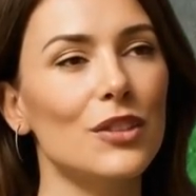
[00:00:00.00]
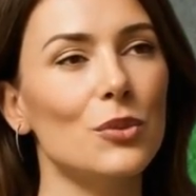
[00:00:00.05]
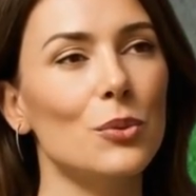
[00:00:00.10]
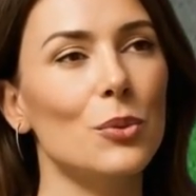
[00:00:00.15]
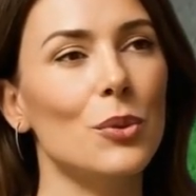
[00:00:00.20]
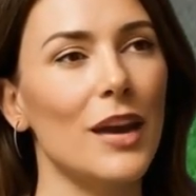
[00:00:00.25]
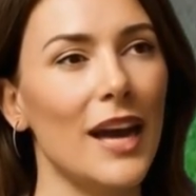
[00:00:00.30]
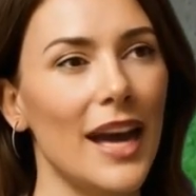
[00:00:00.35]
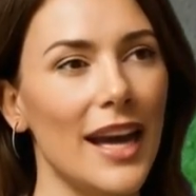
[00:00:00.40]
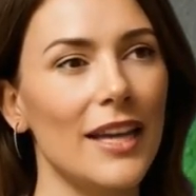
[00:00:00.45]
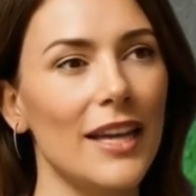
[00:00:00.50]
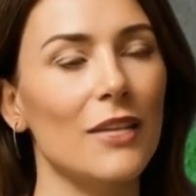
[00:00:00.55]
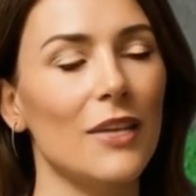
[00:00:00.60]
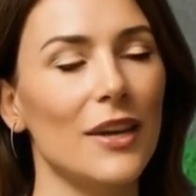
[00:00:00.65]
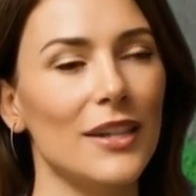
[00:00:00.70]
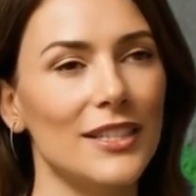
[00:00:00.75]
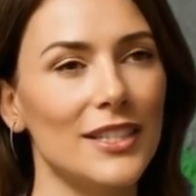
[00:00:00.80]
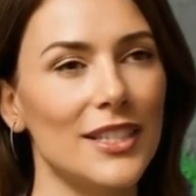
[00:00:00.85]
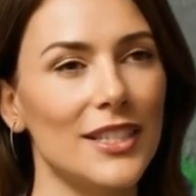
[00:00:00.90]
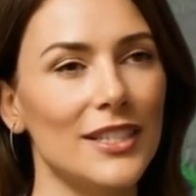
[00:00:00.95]
but when done
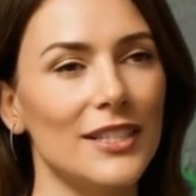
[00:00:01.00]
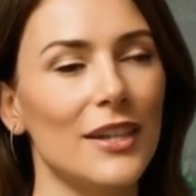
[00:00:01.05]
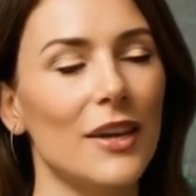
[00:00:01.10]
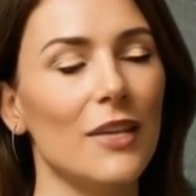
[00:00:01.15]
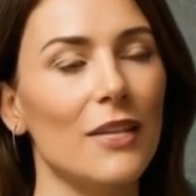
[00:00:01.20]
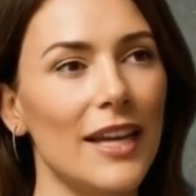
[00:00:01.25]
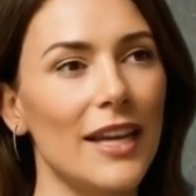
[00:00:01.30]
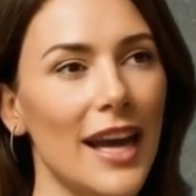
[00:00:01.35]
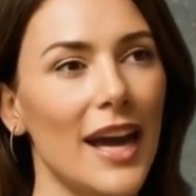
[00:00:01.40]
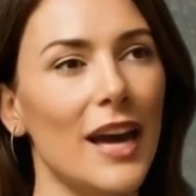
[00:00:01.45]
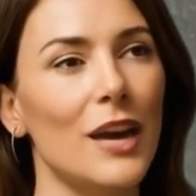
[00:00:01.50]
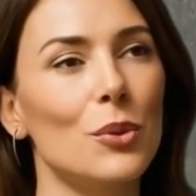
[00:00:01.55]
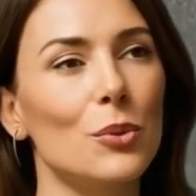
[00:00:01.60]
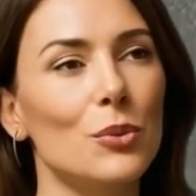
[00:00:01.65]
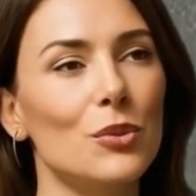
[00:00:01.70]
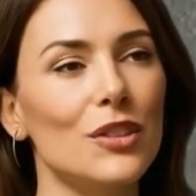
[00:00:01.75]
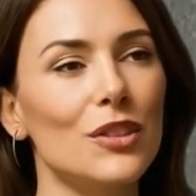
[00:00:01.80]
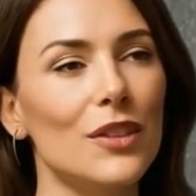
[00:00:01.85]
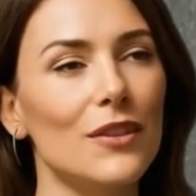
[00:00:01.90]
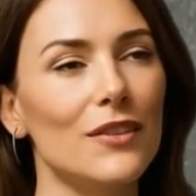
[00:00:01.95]
correctly and
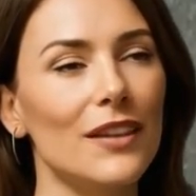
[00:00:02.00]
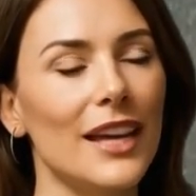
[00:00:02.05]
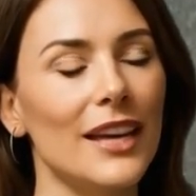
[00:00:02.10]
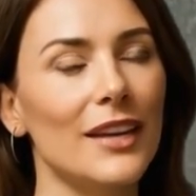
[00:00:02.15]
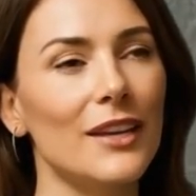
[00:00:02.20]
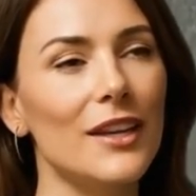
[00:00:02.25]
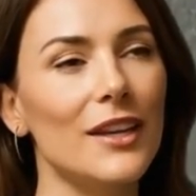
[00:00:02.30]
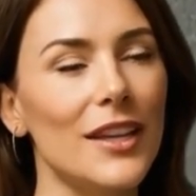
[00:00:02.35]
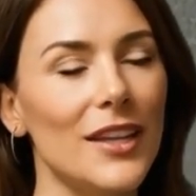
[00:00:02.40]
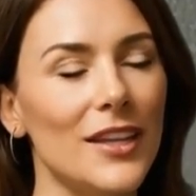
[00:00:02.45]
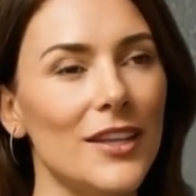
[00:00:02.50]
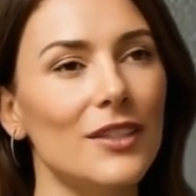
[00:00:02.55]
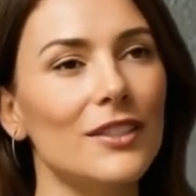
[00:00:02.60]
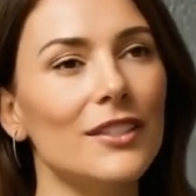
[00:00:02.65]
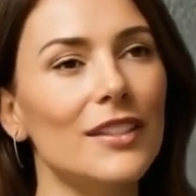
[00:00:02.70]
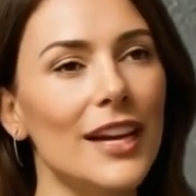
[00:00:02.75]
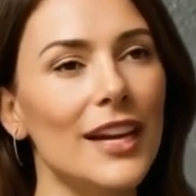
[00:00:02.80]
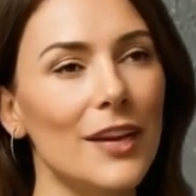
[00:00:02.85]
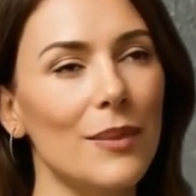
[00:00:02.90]
consistently, it becomes